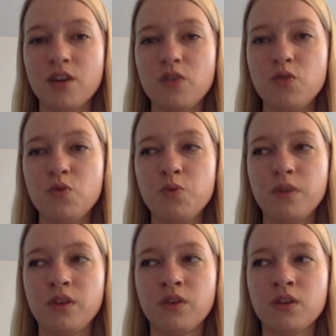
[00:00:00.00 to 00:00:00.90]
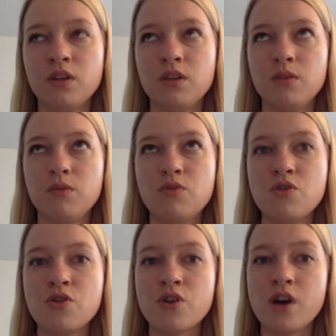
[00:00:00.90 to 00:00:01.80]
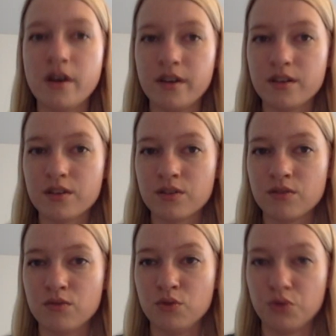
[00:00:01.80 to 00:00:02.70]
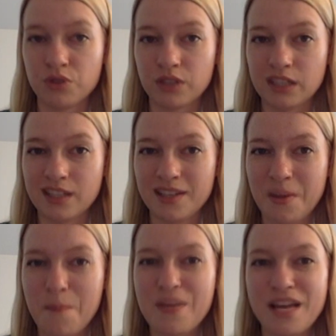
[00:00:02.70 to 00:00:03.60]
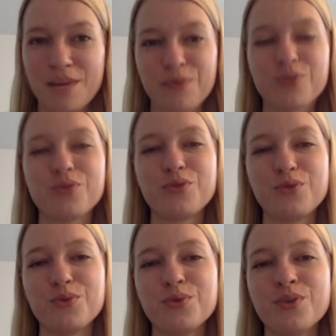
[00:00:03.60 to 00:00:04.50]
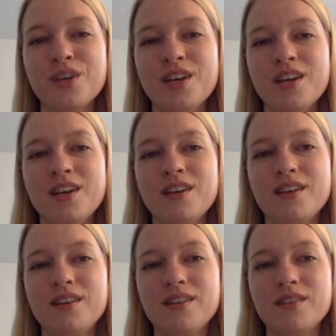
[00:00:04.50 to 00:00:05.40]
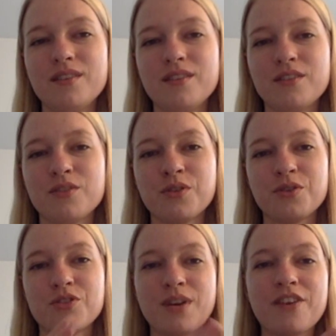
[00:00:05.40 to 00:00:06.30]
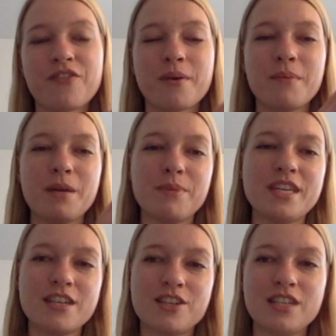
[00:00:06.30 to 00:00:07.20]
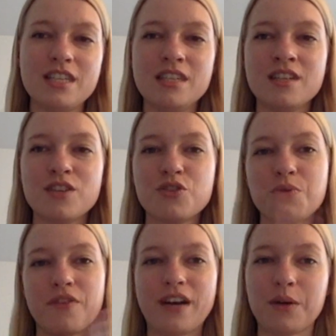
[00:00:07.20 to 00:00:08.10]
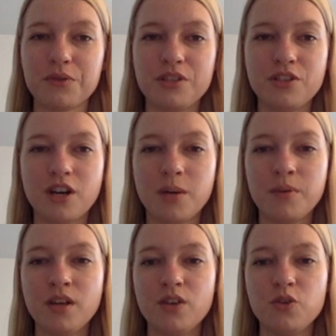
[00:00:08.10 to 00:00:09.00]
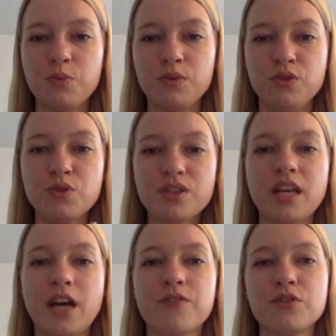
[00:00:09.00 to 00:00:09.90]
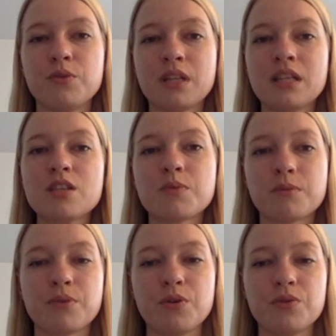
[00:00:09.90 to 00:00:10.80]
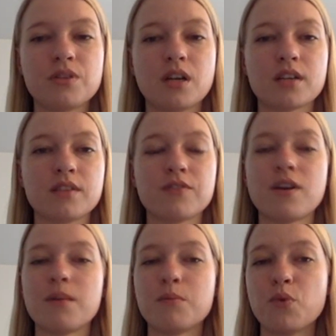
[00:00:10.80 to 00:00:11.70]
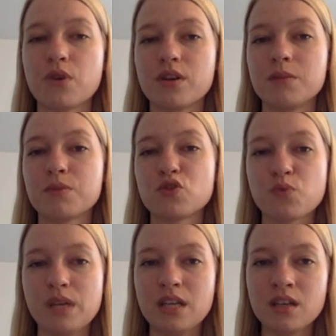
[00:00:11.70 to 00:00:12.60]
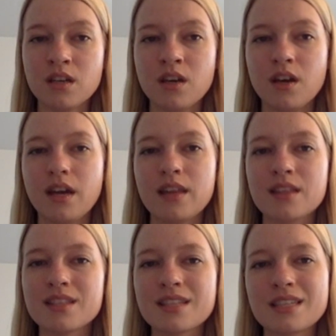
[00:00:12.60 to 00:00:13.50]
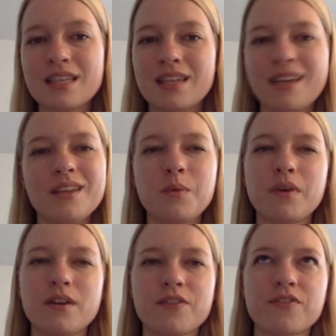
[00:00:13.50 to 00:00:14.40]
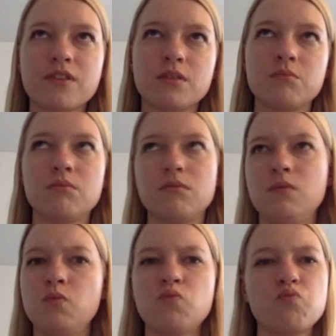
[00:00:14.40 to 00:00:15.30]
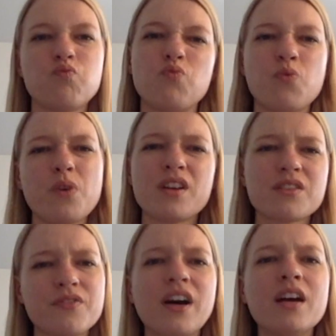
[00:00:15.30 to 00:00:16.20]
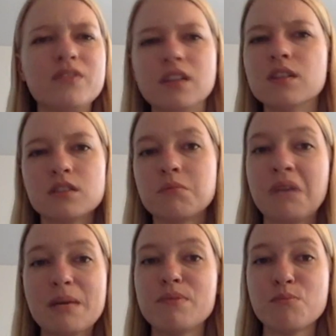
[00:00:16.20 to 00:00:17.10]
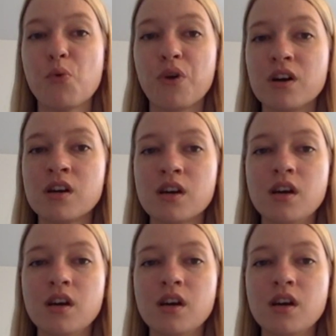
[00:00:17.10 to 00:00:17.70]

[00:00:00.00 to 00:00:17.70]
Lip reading: You will not usually be able to go straight from a PhD to a faculty job. You will usually have to do at least one postdoc, if not more, in between. And this can take anywhere from 1 to 5 years, maybe more.